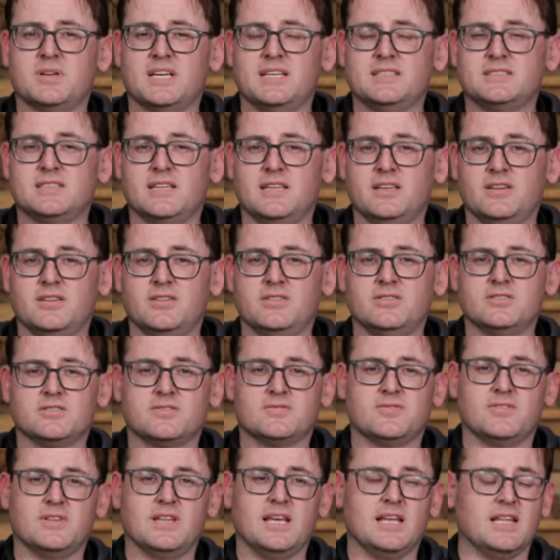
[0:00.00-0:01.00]
BTUs
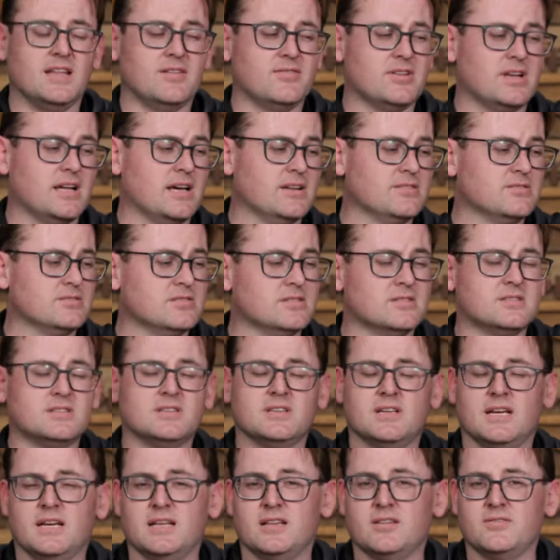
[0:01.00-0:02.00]
for the 1100
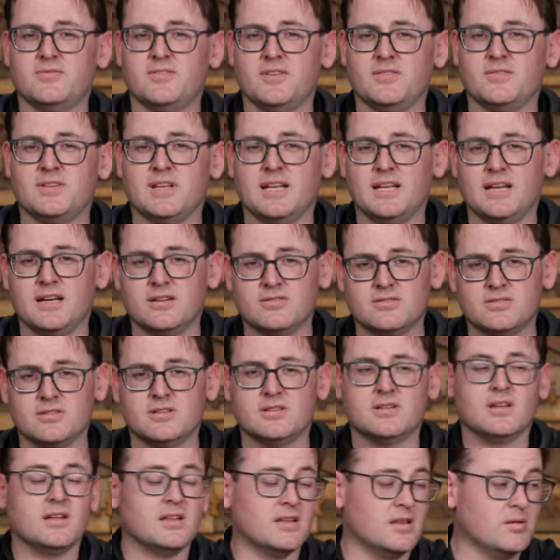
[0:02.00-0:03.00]
and the
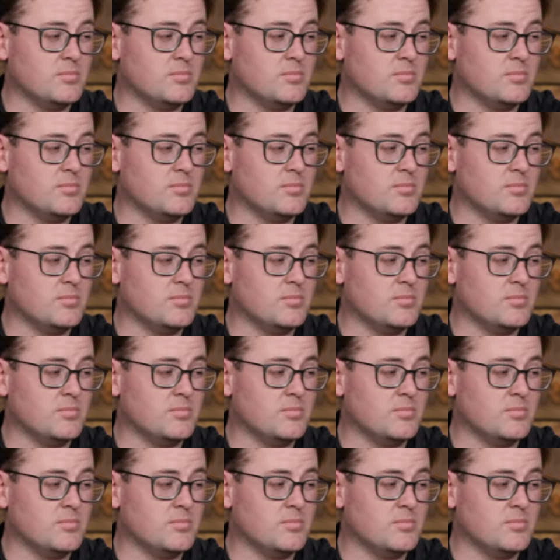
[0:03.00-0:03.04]
1500.